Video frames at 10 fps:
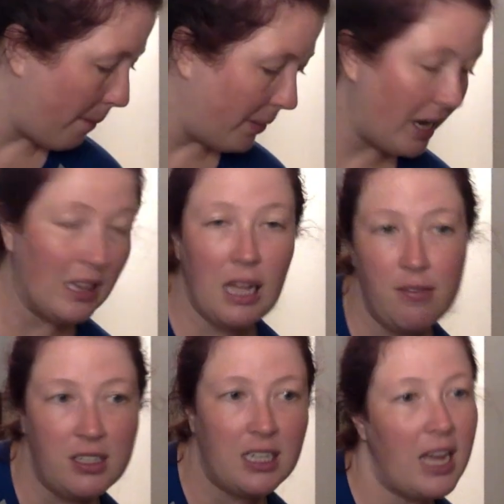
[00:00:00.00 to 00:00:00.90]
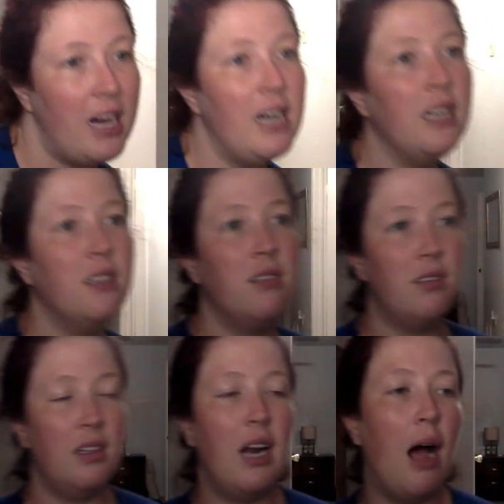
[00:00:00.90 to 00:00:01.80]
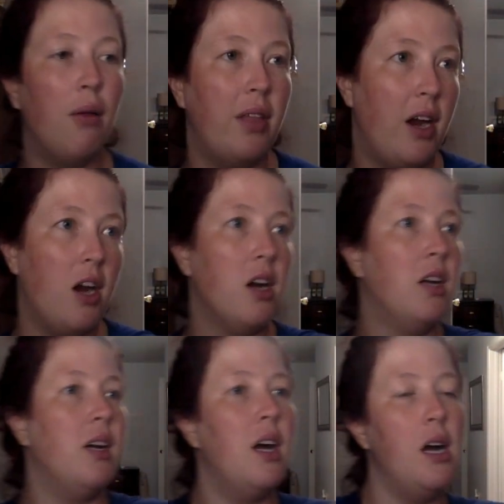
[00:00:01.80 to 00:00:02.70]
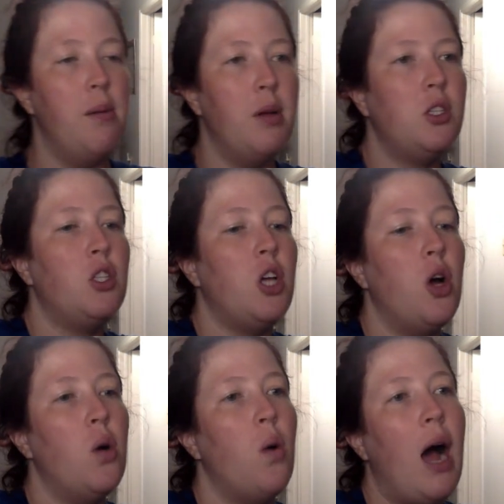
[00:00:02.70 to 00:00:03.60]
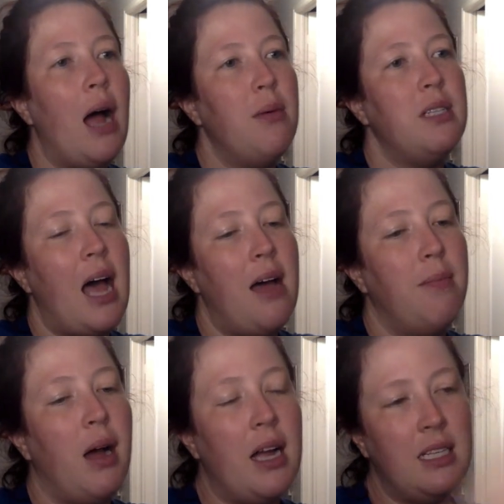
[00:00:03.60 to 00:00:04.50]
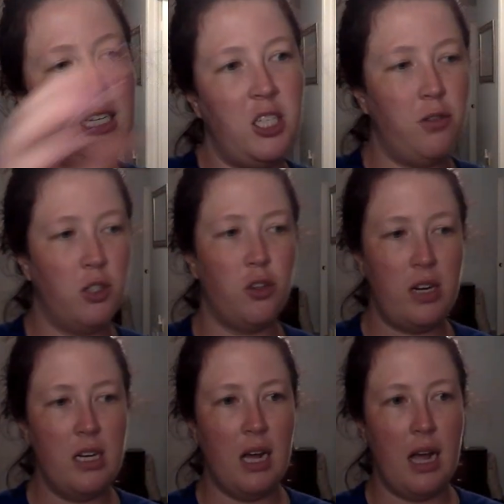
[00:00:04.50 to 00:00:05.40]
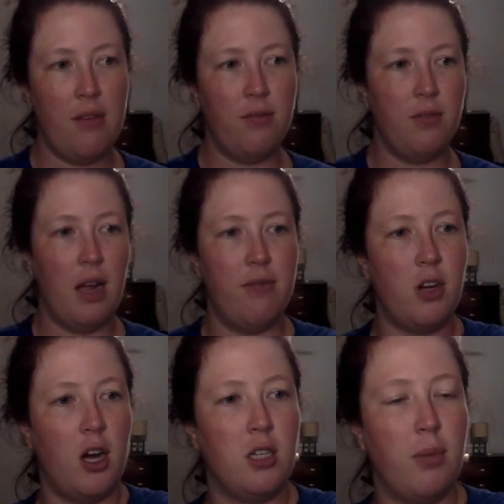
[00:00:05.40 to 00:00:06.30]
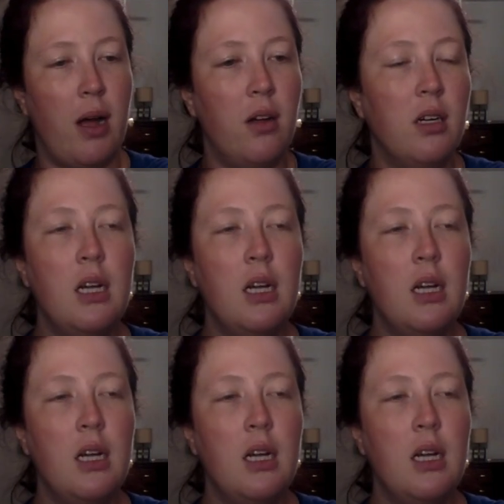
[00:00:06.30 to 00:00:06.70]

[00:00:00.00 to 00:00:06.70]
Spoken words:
but I'd love to get it out there. So I was at my stitchy retreat I've talked about